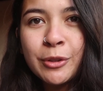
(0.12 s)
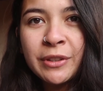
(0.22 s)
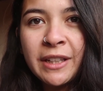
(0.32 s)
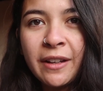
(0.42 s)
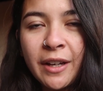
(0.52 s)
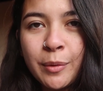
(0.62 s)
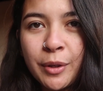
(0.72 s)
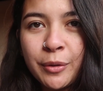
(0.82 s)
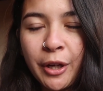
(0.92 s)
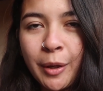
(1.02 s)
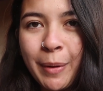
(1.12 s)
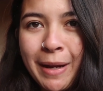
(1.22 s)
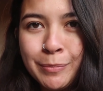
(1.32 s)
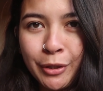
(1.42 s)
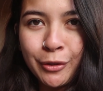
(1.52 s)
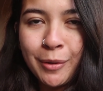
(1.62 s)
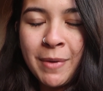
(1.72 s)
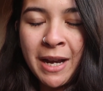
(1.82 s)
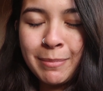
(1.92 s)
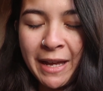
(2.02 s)
morning I woke up and broke
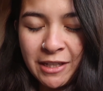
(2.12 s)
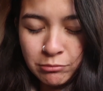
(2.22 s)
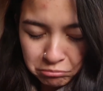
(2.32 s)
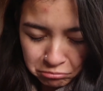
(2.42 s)
my bed.